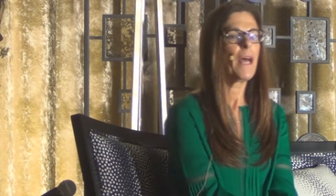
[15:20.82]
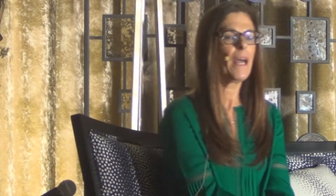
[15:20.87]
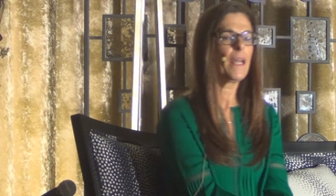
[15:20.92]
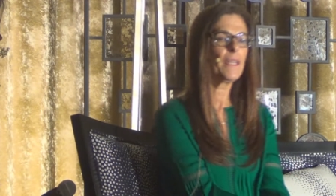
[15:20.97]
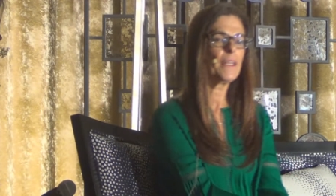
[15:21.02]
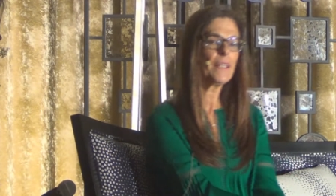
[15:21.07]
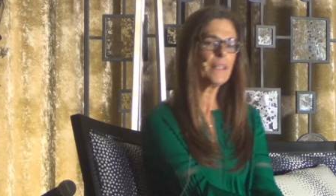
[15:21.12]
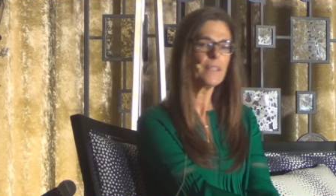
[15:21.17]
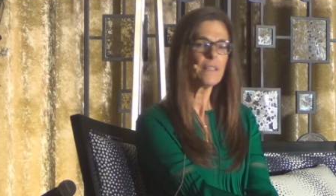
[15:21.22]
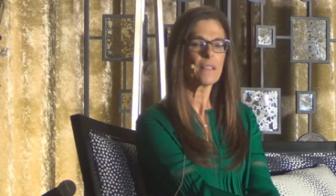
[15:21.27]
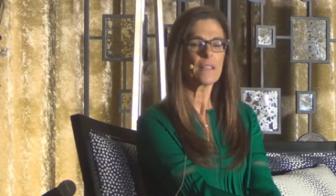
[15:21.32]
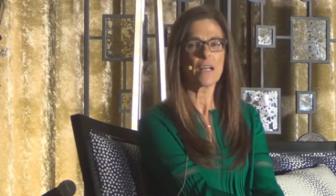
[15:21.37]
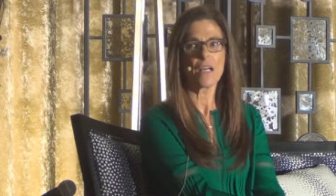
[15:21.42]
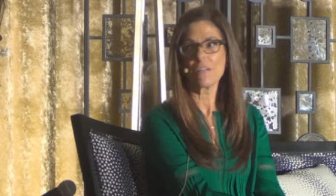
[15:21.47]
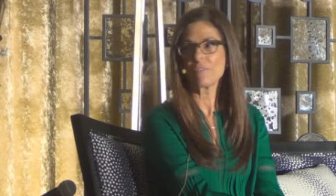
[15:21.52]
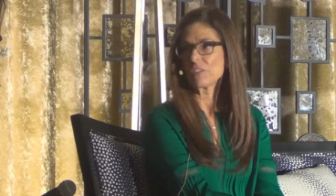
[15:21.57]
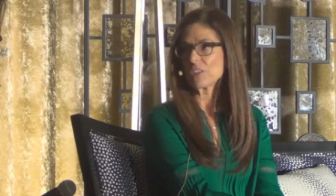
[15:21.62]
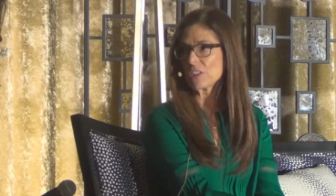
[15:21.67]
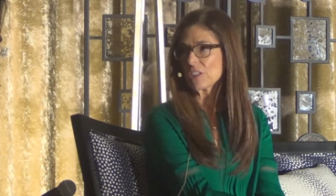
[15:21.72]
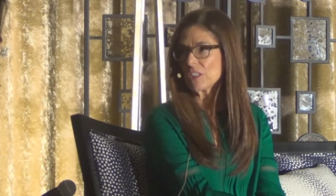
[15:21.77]
And in the
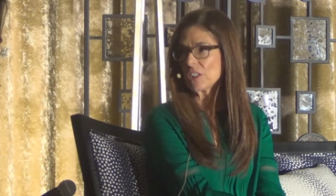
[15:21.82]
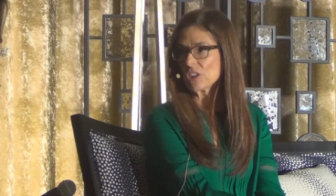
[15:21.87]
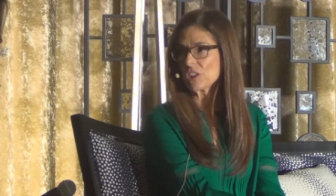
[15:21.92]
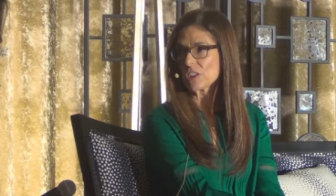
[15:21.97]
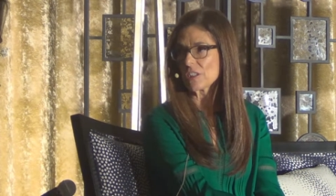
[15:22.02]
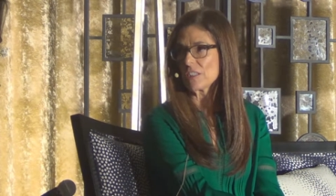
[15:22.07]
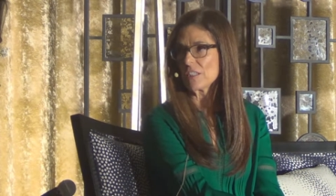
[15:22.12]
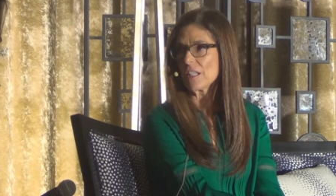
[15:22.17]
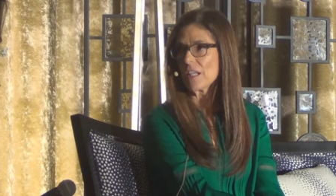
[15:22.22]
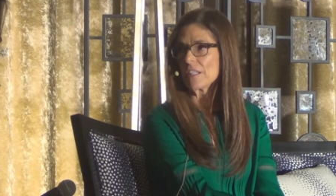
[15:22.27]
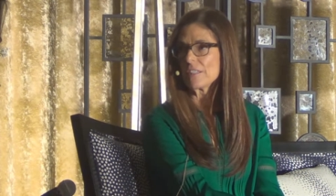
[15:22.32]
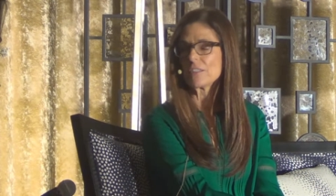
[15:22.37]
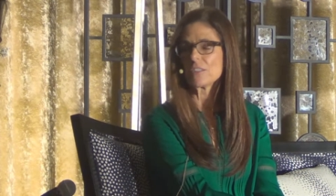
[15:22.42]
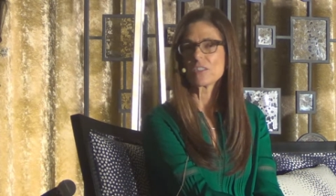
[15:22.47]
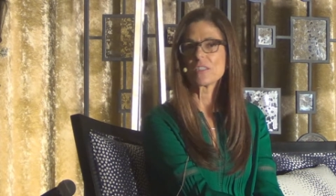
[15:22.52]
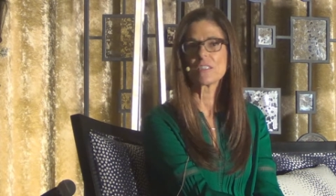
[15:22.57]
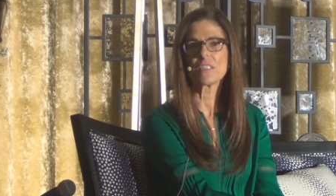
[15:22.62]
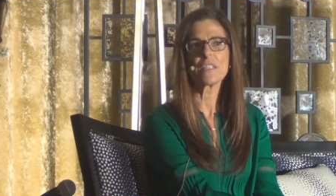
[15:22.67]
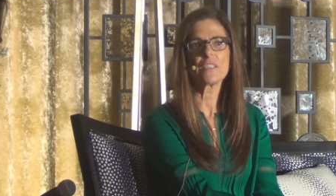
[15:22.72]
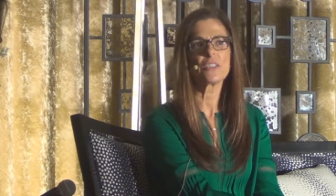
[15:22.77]
conversation, I
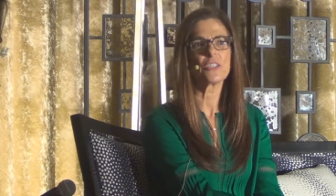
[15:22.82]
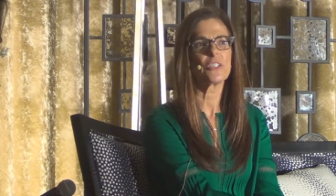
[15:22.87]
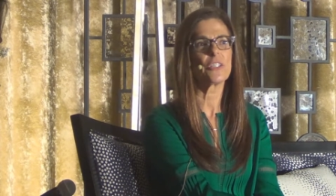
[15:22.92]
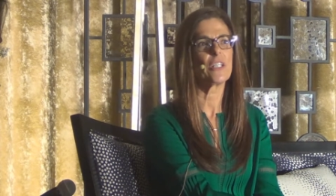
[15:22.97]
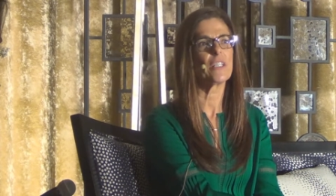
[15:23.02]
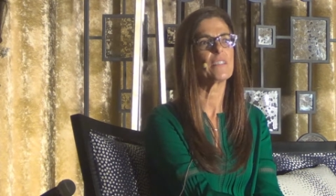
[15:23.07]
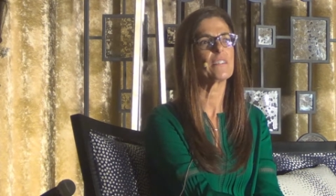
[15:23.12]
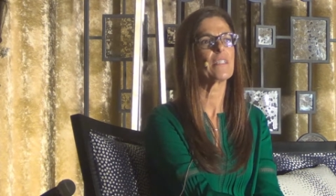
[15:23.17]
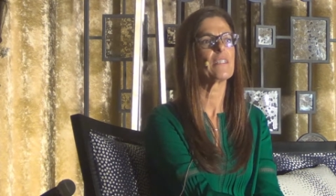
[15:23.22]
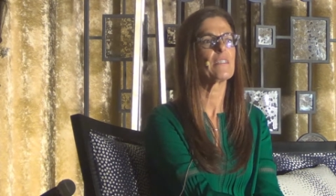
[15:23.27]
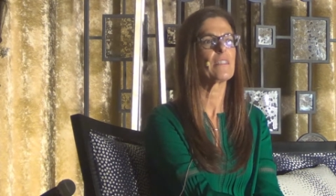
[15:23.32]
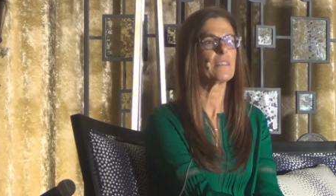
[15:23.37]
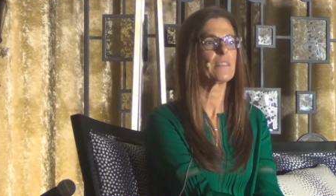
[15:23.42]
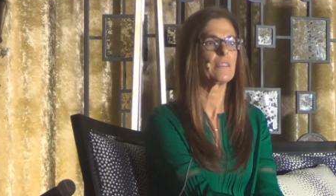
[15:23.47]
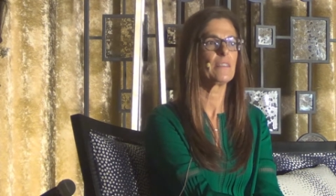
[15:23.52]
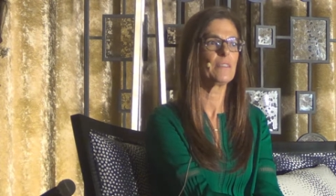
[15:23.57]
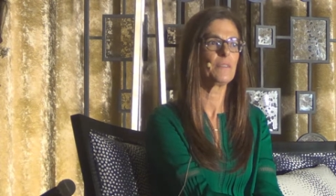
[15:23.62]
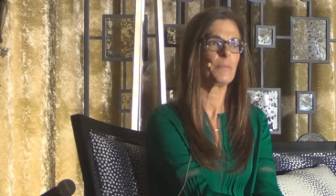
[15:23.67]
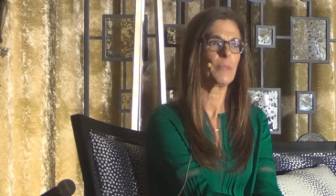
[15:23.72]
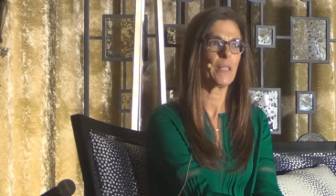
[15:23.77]
just said to her, I said,
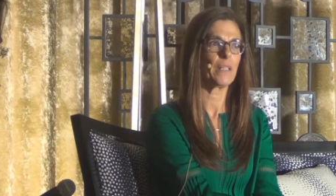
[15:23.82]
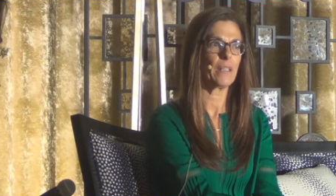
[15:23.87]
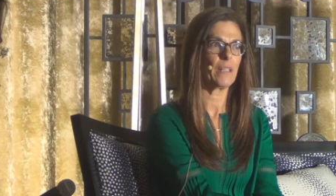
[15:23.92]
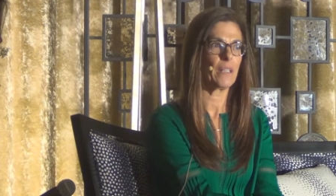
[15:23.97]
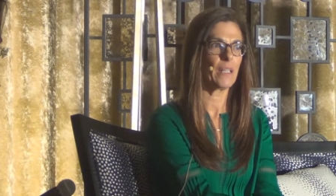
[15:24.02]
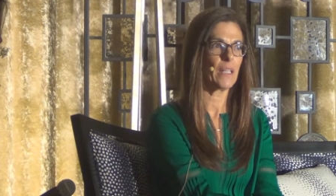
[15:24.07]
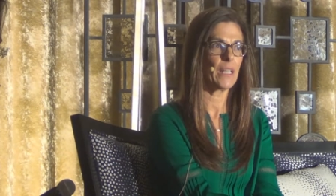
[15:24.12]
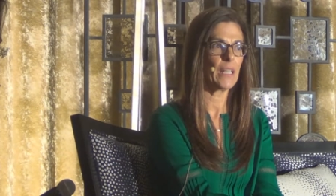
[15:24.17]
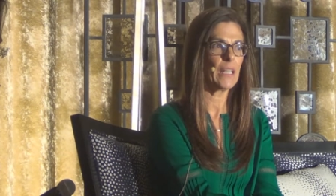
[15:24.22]
listen to me.